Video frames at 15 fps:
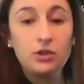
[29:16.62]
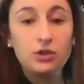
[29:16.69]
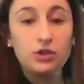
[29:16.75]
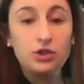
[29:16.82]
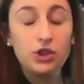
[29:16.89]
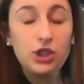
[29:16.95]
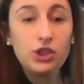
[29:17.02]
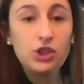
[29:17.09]

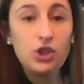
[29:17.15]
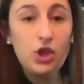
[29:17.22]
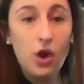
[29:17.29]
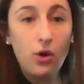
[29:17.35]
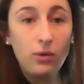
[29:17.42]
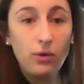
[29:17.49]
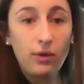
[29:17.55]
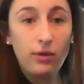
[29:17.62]
just
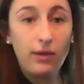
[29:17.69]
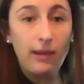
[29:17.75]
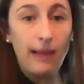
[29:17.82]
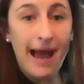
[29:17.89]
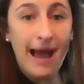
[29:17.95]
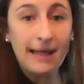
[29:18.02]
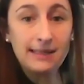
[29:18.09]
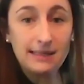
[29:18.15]
note the
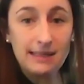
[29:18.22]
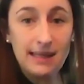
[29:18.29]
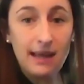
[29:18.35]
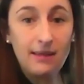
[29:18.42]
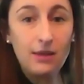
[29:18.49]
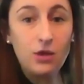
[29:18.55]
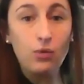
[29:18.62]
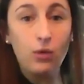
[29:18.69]
last day
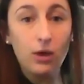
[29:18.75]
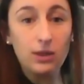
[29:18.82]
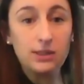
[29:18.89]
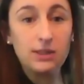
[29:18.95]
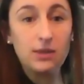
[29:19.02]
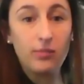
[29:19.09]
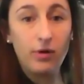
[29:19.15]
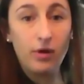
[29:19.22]
that you worked
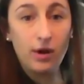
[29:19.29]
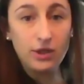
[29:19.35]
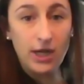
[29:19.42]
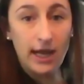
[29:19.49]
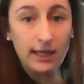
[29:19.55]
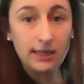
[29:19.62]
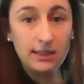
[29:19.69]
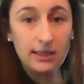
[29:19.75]
at the
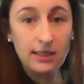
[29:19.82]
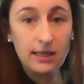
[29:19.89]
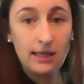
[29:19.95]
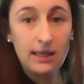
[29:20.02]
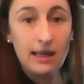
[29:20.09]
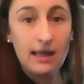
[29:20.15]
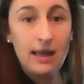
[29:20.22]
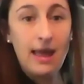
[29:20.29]
project
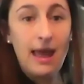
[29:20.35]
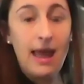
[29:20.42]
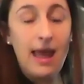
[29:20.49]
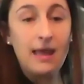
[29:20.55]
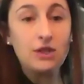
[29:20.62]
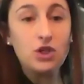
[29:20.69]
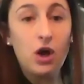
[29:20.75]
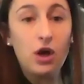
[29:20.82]

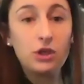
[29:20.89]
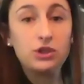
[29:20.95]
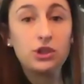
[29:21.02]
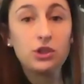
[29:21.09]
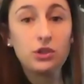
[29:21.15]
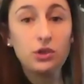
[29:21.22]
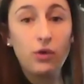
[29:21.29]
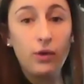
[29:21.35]
and talk to
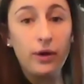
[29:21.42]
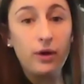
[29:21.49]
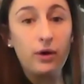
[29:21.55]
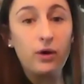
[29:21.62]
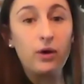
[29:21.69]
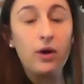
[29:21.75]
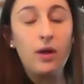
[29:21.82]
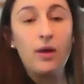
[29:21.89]
your
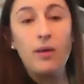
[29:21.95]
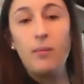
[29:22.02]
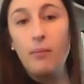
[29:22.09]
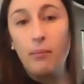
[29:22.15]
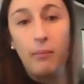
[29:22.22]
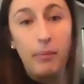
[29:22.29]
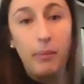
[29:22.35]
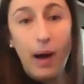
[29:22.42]
lawyer
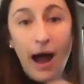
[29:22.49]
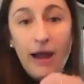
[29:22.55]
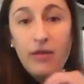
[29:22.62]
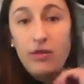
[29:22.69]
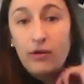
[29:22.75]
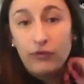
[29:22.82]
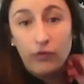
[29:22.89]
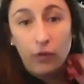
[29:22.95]
by
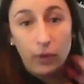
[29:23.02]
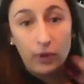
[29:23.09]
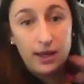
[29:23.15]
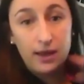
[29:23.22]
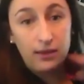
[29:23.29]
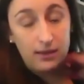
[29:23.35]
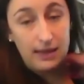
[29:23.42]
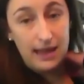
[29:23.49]
the
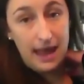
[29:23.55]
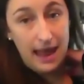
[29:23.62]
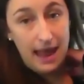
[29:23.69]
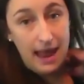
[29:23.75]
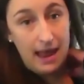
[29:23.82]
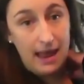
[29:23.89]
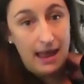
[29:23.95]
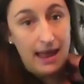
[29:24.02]
40th
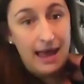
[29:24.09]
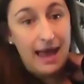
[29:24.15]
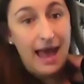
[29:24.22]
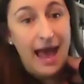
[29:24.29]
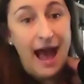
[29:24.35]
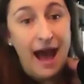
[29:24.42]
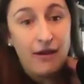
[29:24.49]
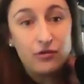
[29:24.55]
day
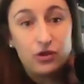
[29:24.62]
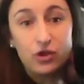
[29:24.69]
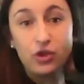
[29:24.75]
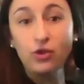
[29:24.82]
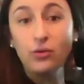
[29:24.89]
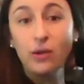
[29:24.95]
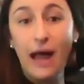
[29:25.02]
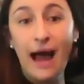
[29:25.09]
after
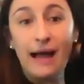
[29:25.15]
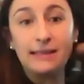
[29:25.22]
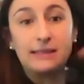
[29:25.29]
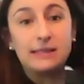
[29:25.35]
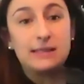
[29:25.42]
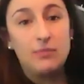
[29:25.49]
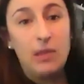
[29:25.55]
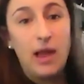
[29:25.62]
you last
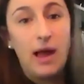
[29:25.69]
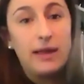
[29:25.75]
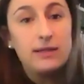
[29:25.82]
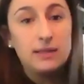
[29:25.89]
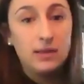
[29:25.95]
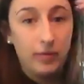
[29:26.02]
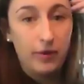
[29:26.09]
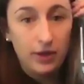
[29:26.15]
supplied
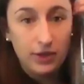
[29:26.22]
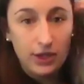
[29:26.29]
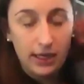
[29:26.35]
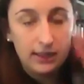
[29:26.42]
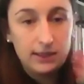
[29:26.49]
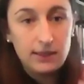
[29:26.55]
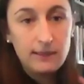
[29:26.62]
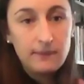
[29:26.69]
to the project.